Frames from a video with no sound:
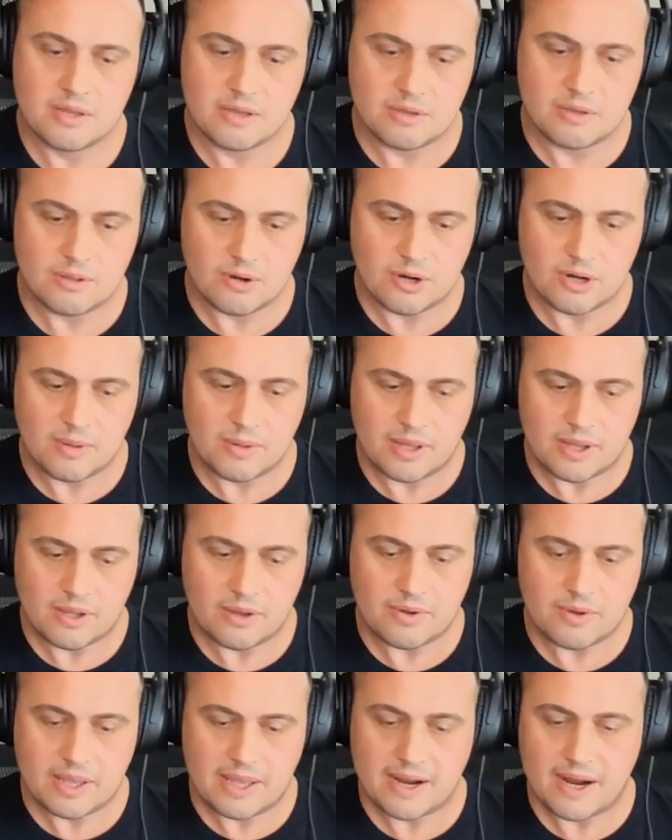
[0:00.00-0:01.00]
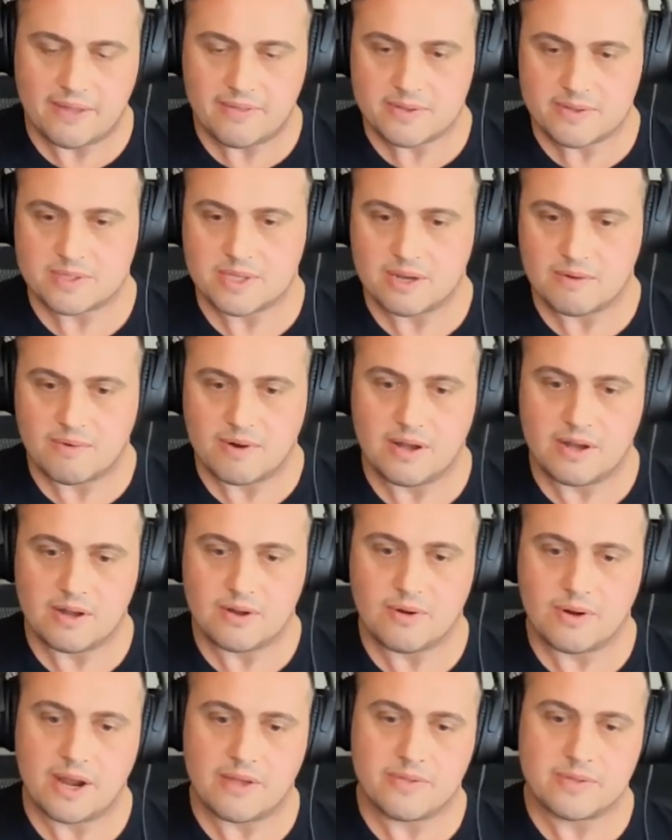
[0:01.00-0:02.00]
You learn like, okay, I got this thing
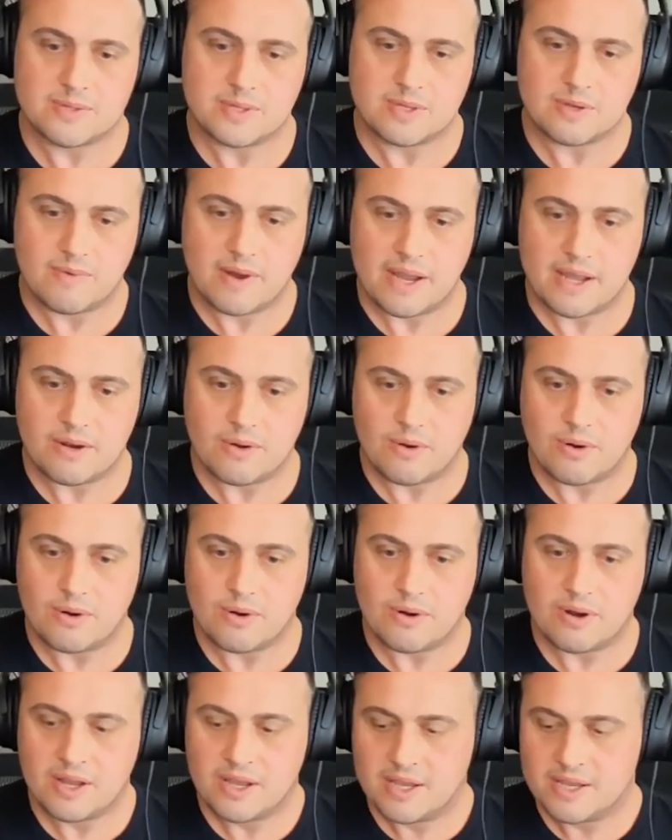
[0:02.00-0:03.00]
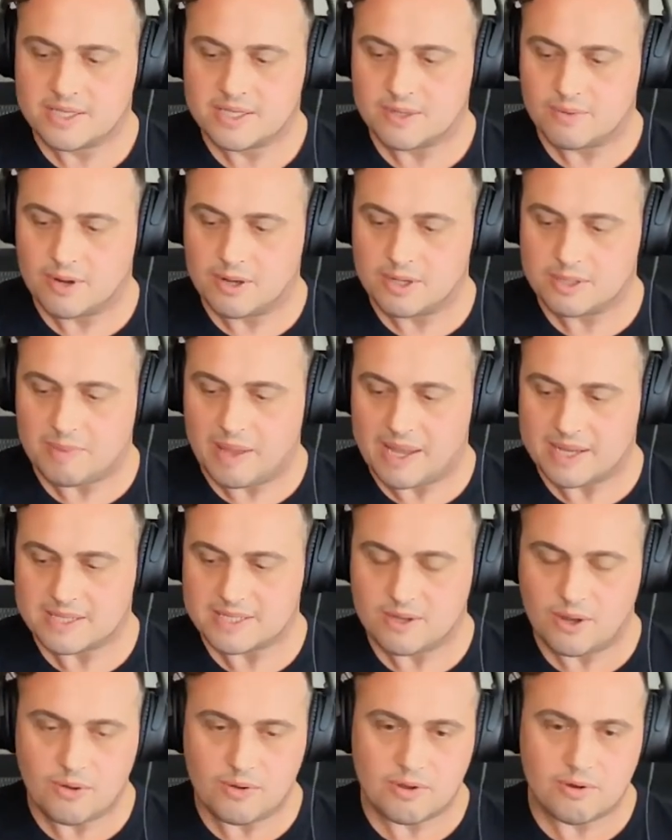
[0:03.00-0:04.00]
wrong, or I got this thing right, or someone comes back
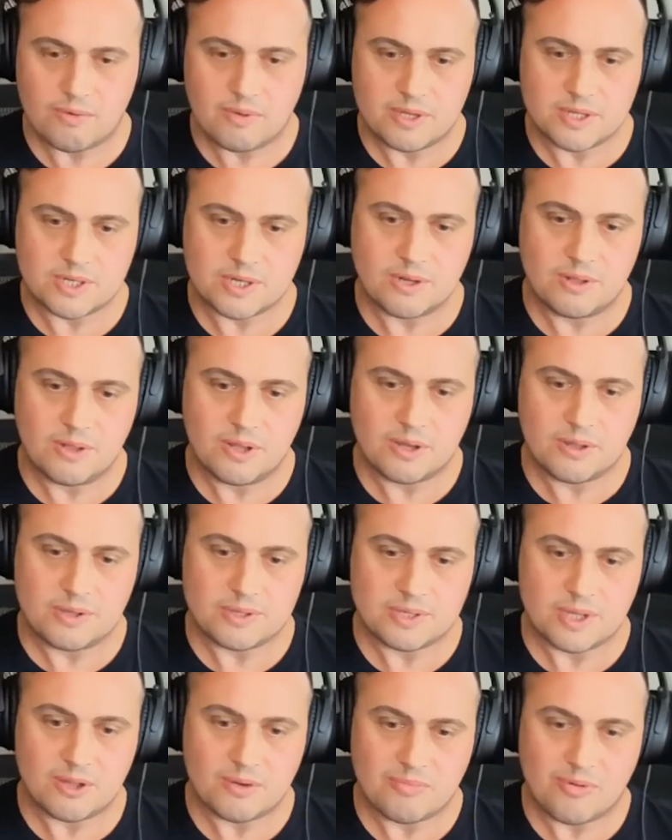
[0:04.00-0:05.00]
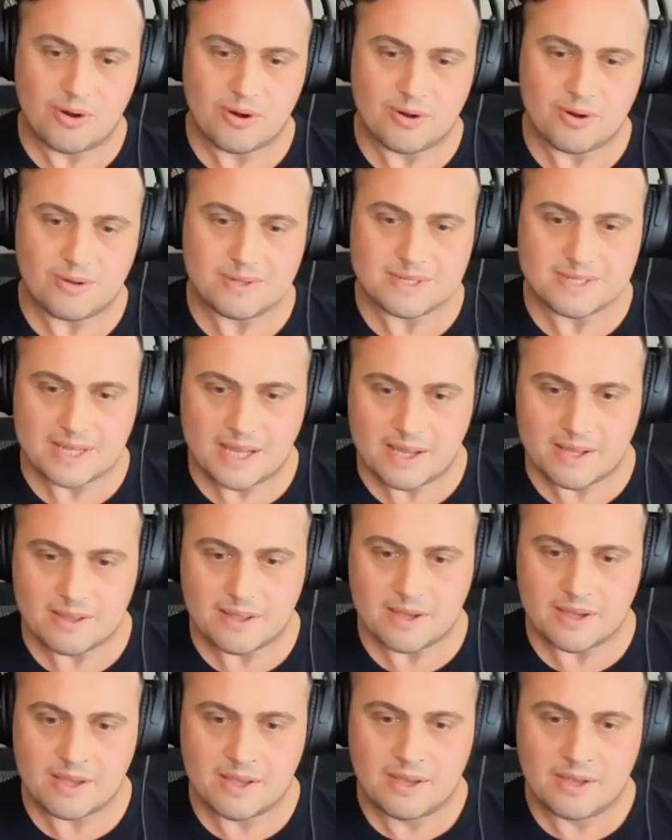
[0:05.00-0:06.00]
says, oh, you really should go look at this other protocol
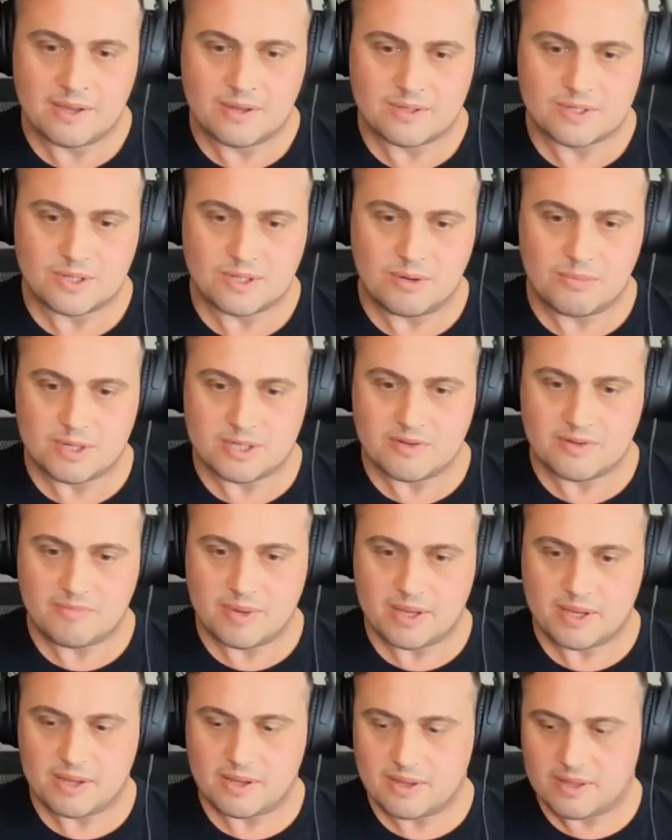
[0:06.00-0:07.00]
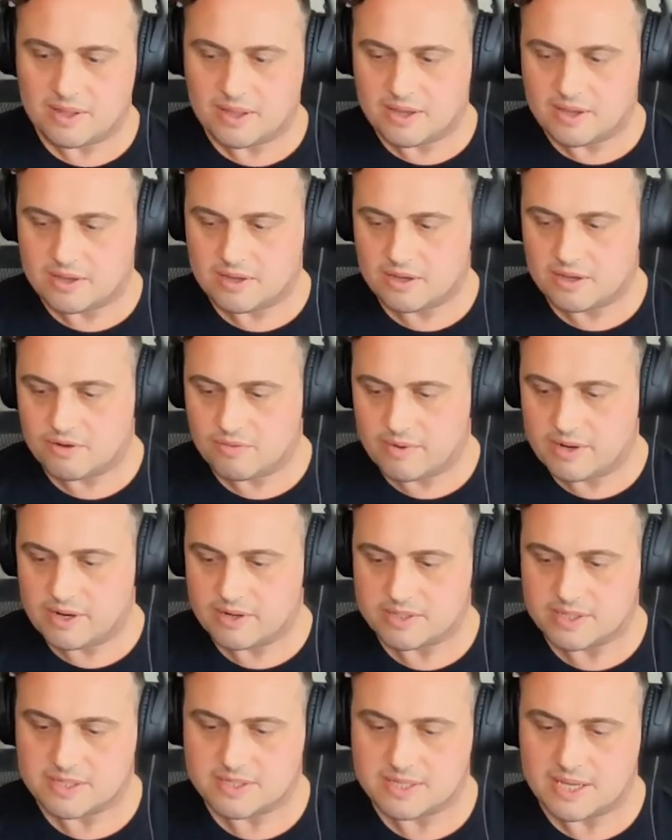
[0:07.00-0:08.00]
instead. Like, so much of my like
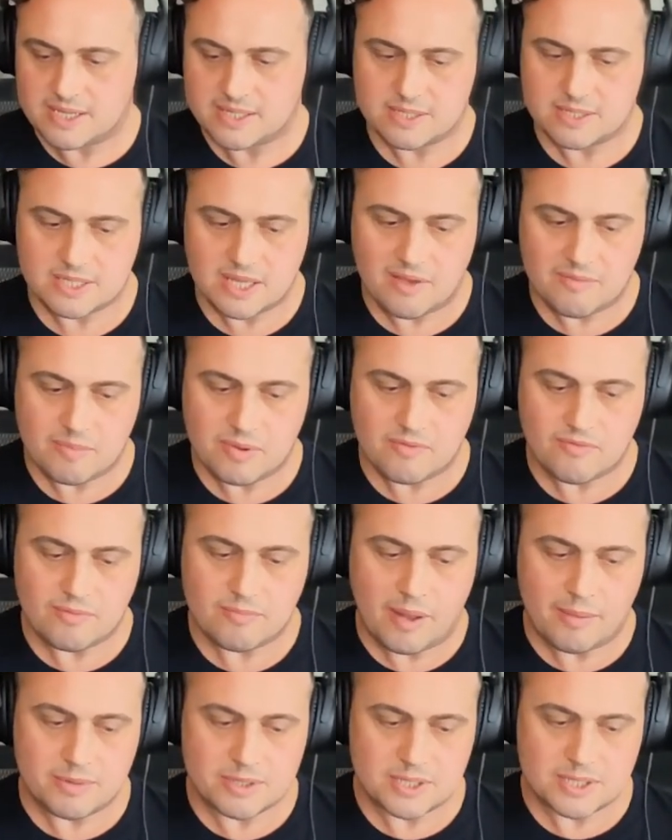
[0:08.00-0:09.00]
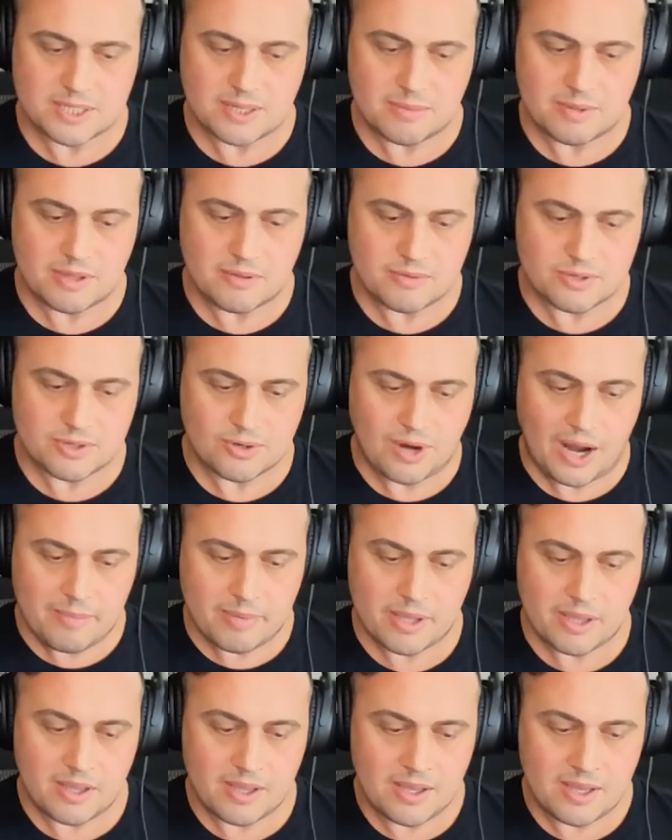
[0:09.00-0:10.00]
career successes have been from publishing something that was
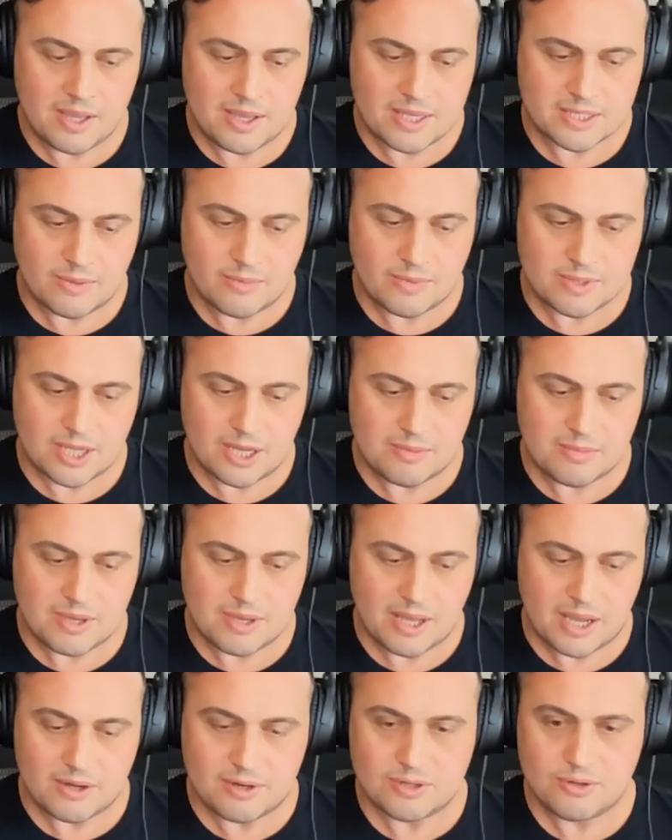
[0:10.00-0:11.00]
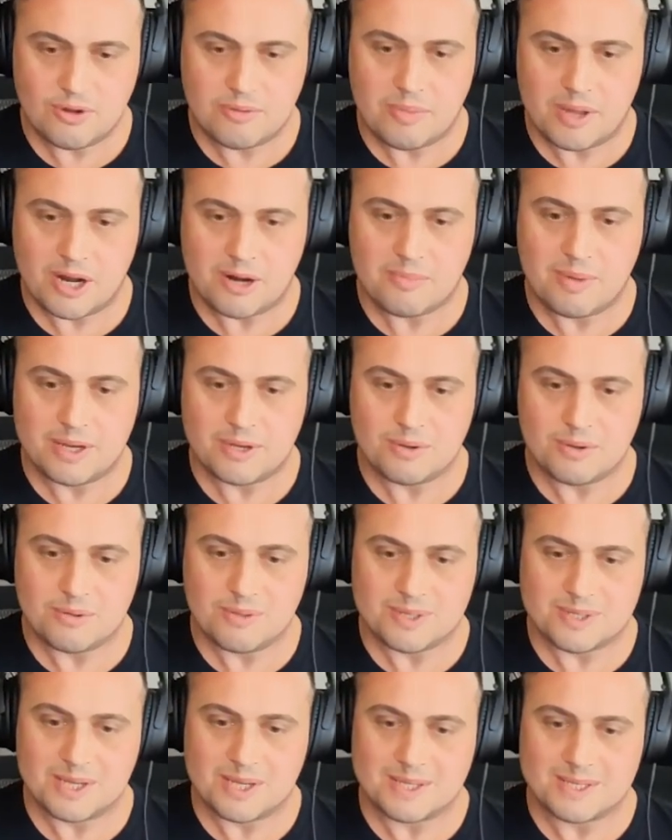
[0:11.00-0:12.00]
crappy. Someone telling me I could do it better by
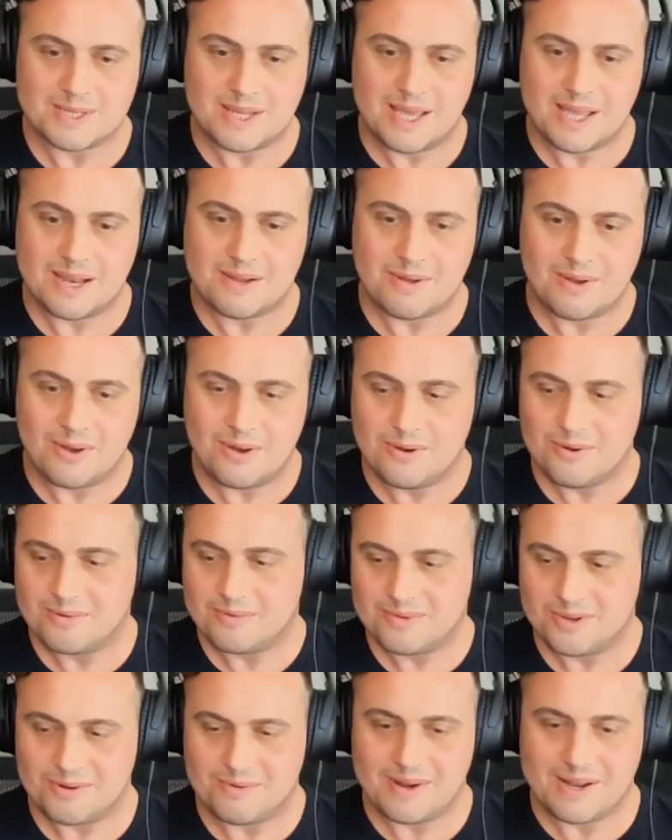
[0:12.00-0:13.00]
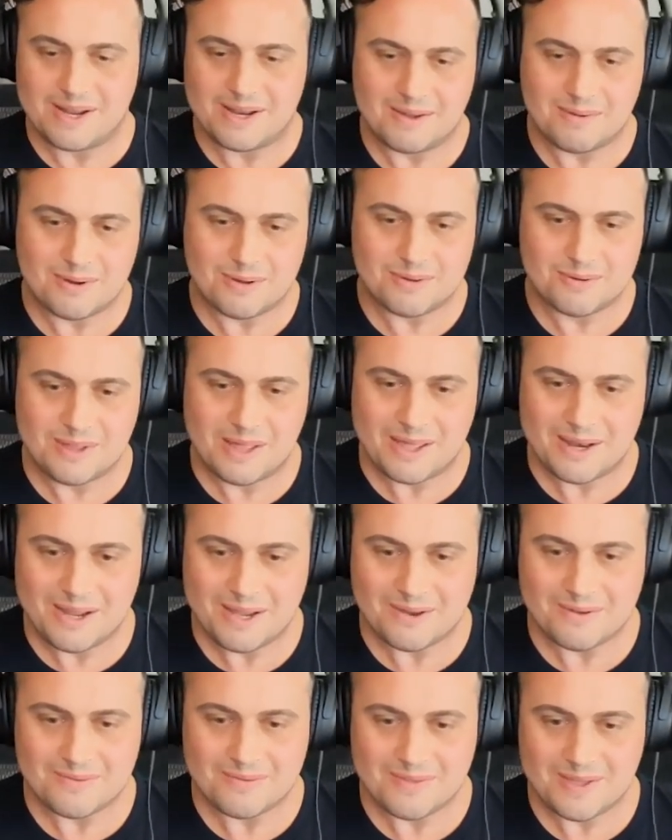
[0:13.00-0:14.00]
doing this thing instead, and I go, oh, you're right, I'm going to go do that
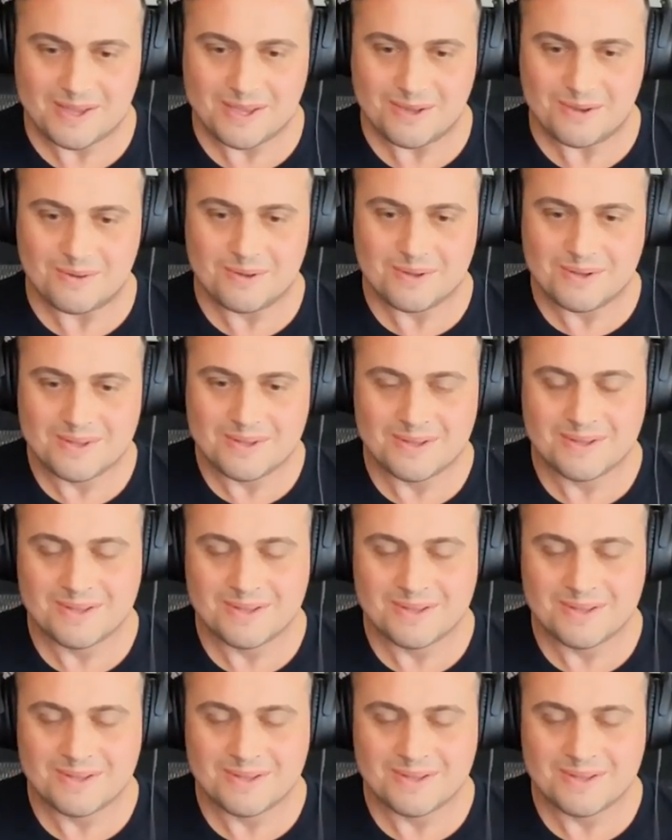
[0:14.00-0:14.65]
now. Thank you.